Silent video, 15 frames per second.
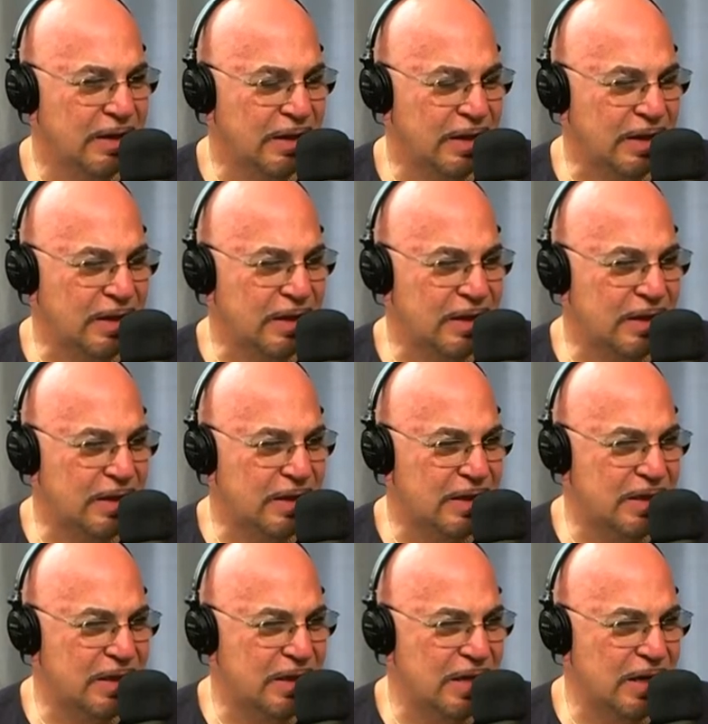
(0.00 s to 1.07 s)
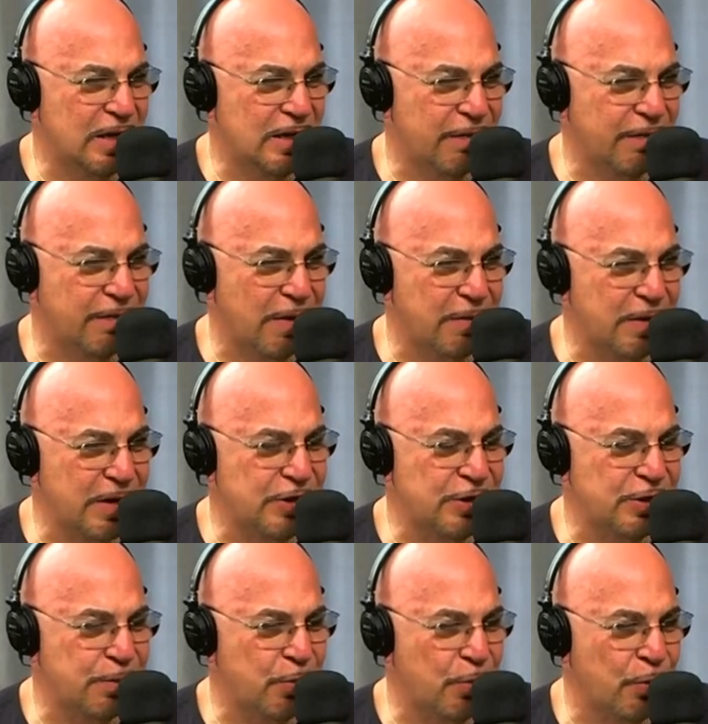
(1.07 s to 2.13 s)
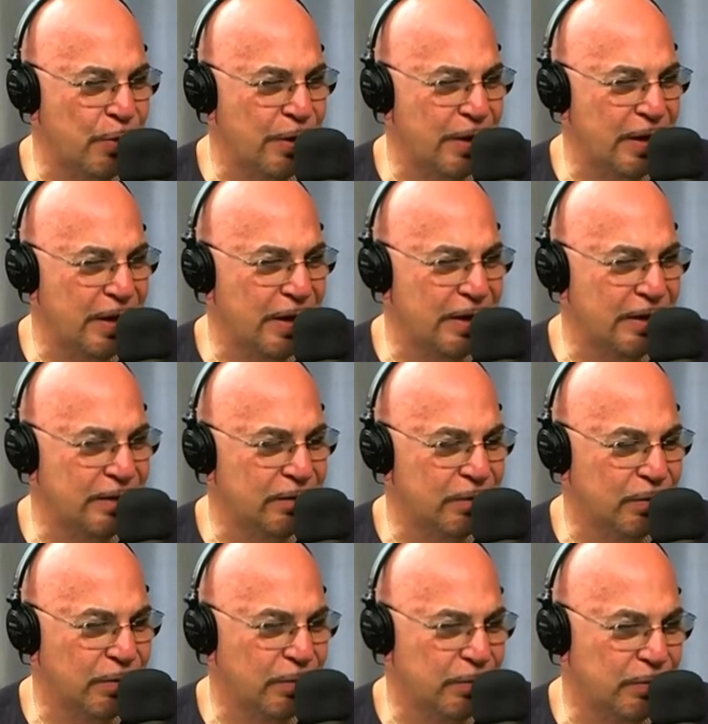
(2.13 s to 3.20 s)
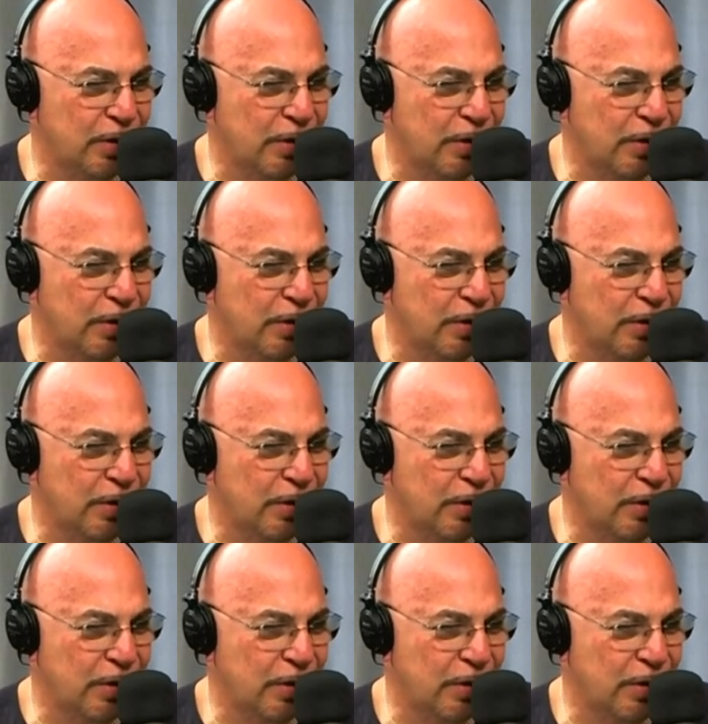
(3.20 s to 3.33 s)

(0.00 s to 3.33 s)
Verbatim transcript: like, they got the foundation poured and or